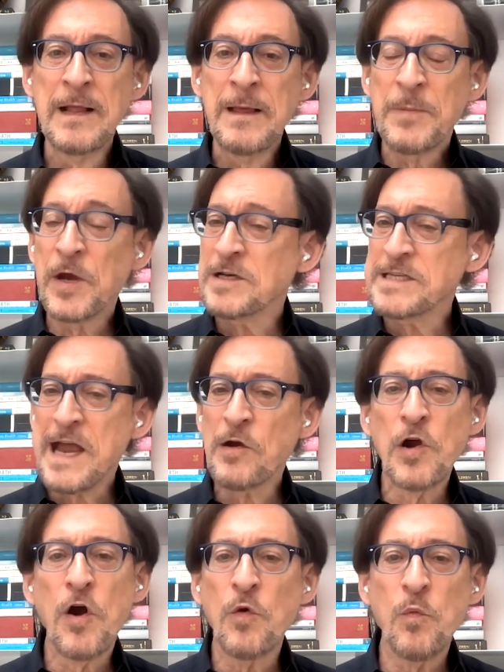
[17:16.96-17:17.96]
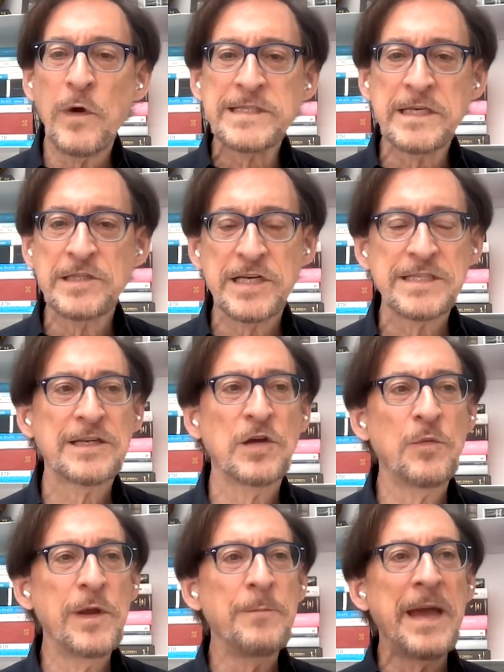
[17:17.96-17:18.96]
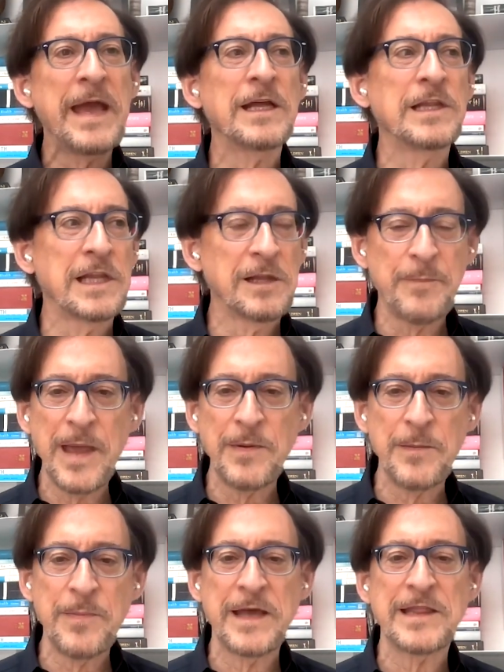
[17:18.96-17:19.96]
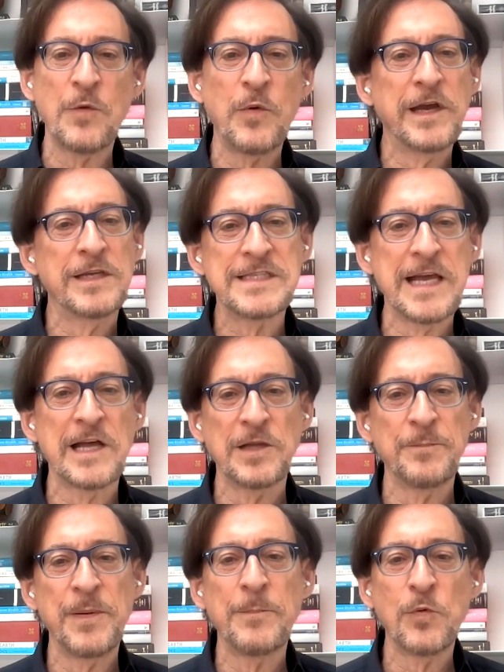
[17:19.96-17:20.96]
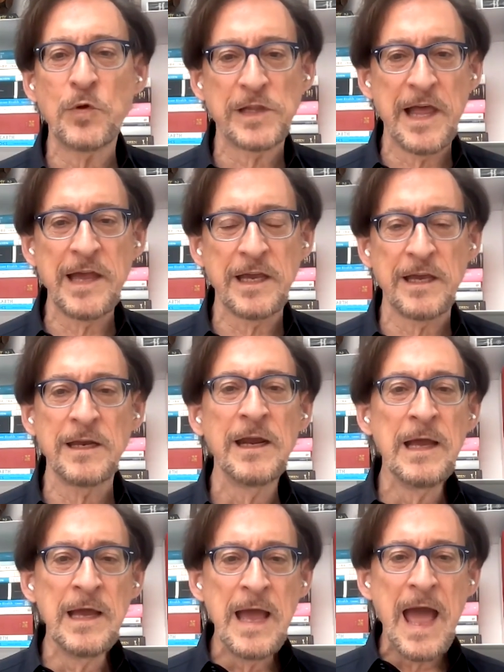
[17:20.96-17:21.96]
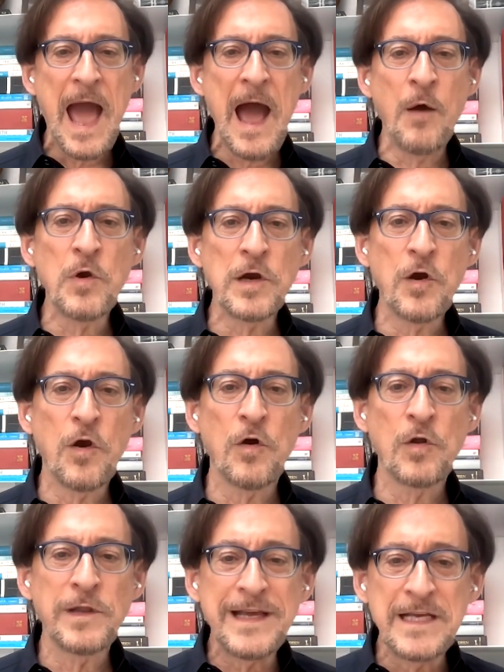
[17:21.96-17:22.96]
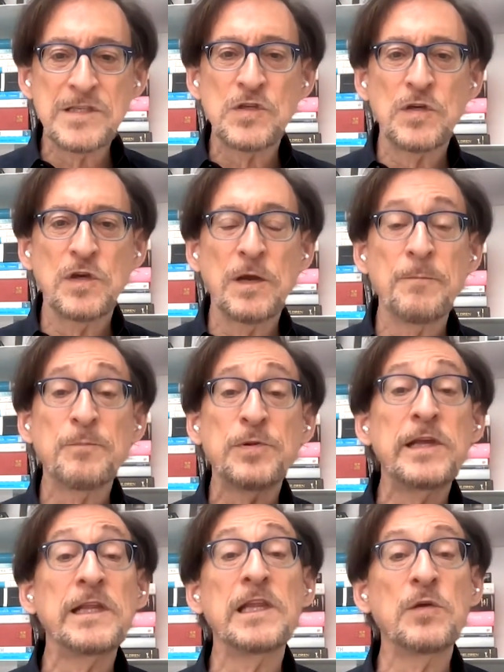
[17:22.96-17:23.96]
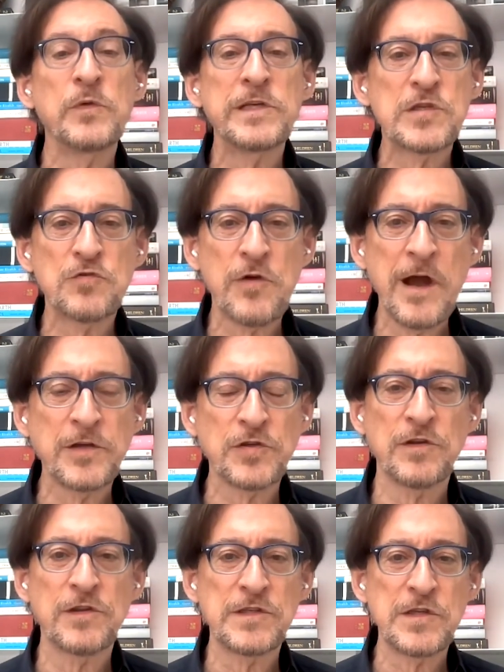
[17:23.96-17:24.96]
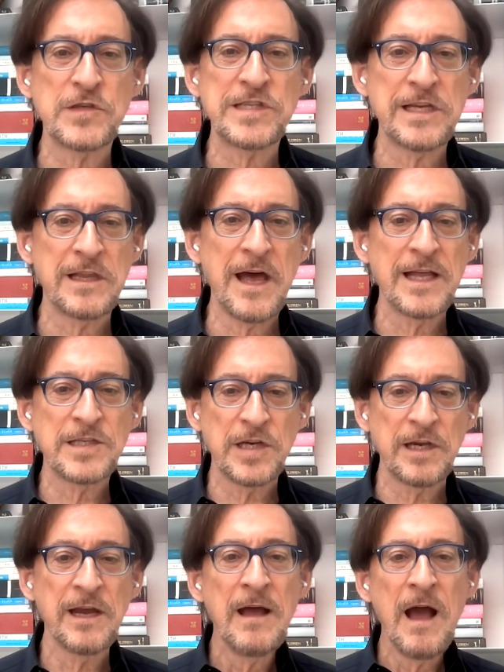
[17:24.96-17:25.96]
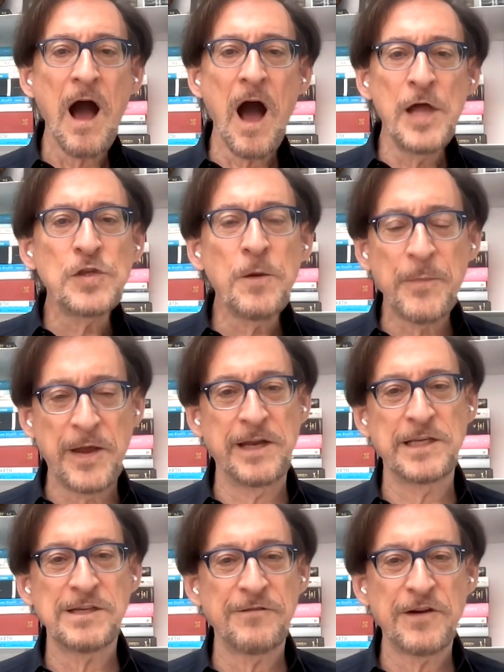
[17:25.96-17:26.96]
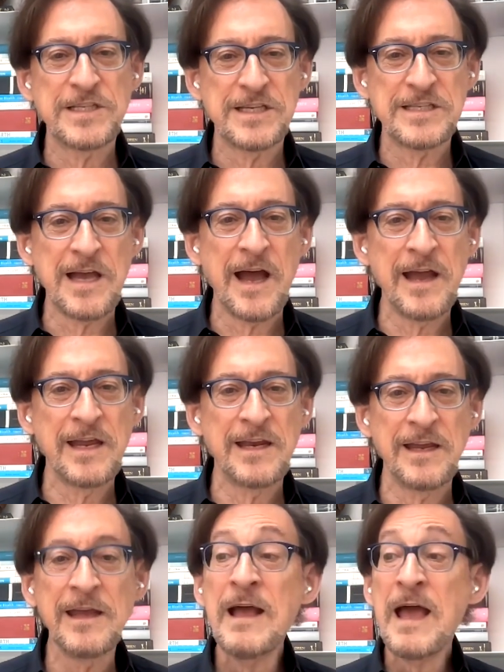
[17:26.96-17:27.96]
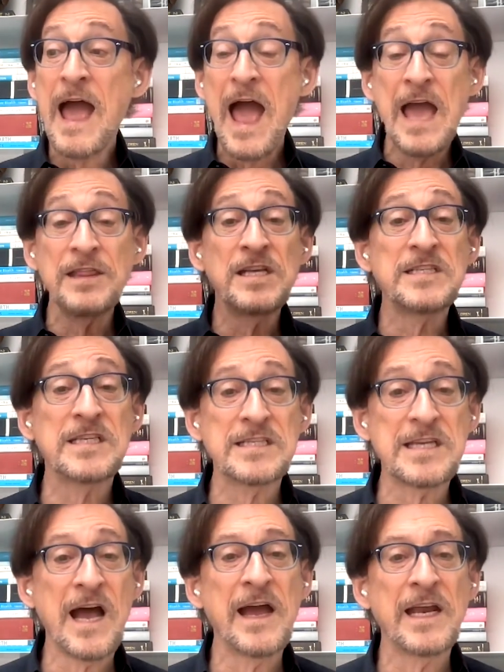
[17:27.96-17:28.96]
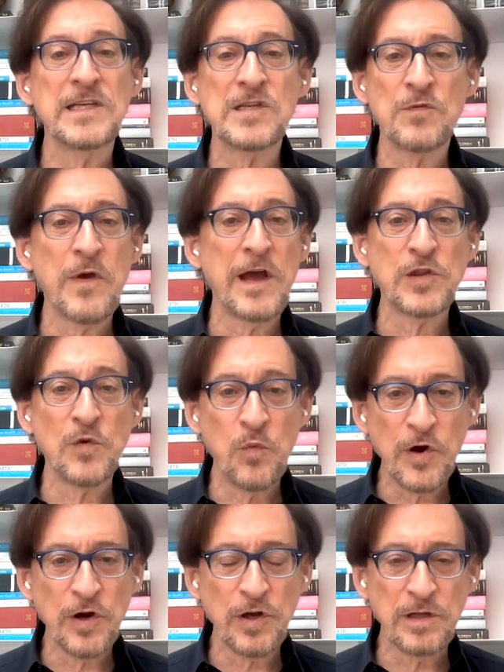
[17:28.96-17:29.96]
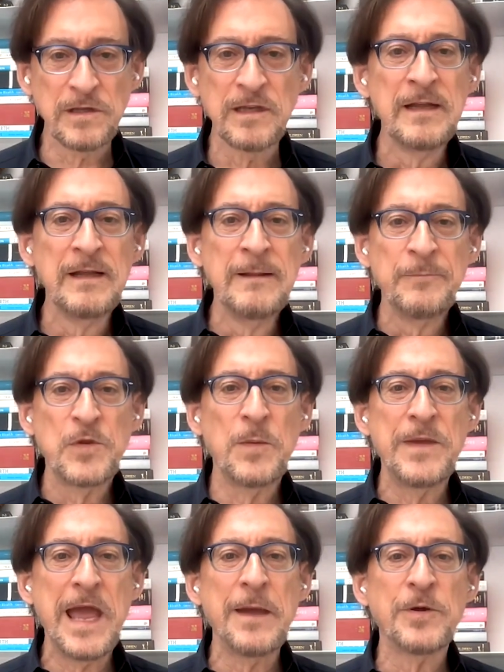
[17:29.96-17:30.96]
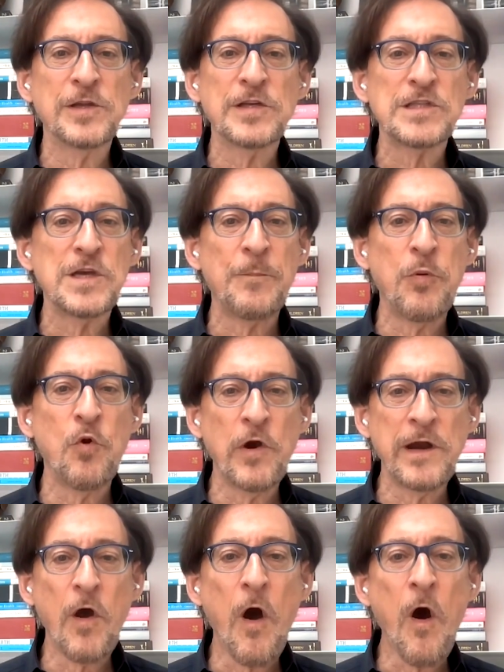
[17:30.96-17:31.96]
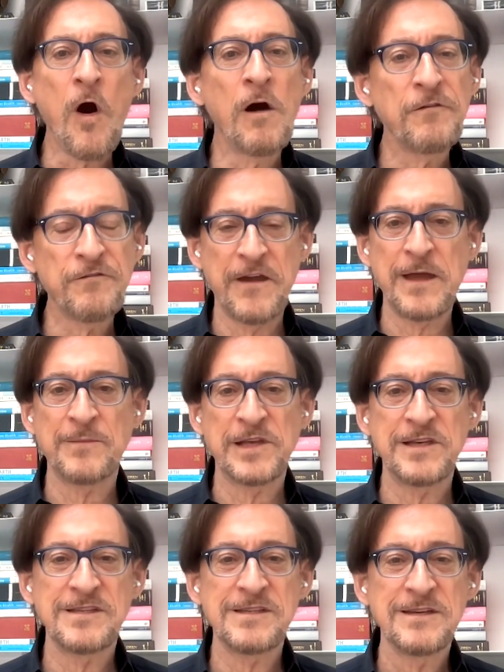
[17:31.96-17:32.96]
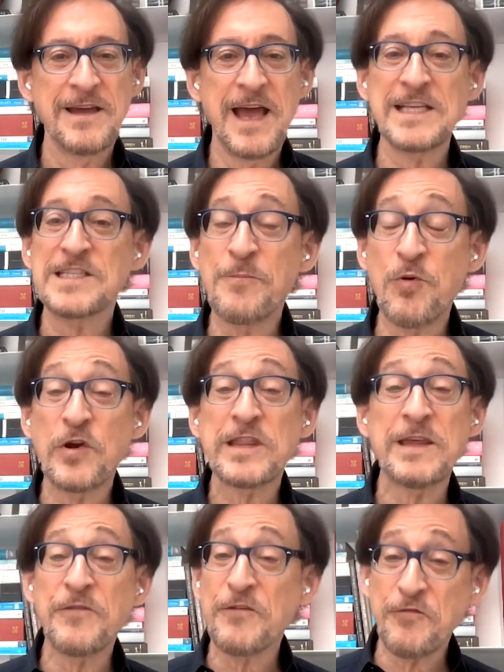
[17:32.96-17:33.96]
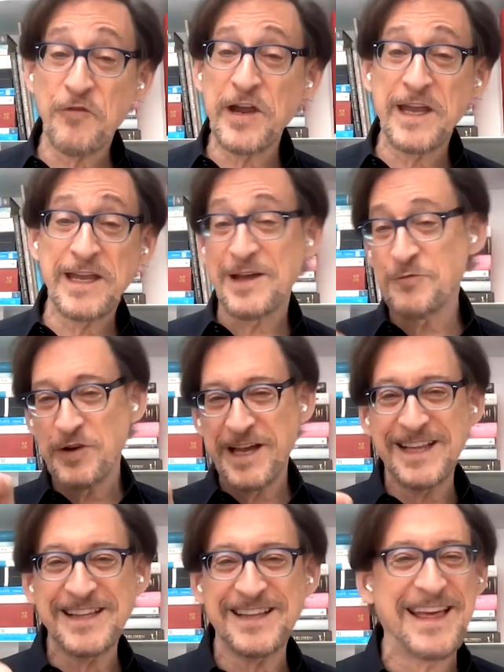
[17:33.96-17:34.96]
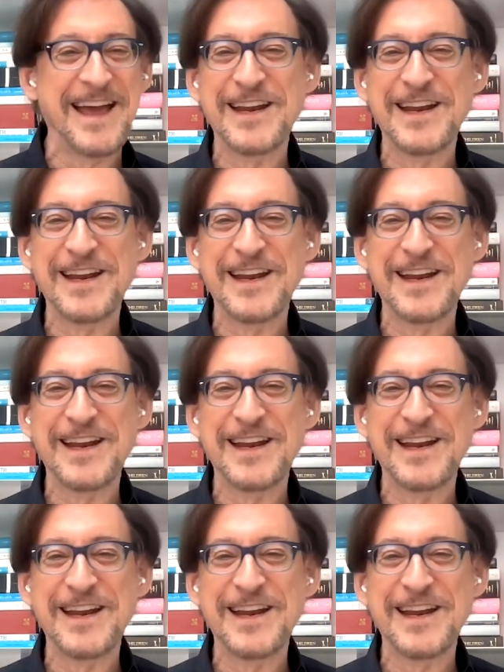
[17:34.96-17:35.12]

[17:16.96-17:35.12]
because our goal wasn't just could we make a little baby bed that we could sell and people would like it. Our goal is to completely restructure the sociologic underpinnings of our society and the societies around the world to be able to support all families and support them for free. And we'll get to that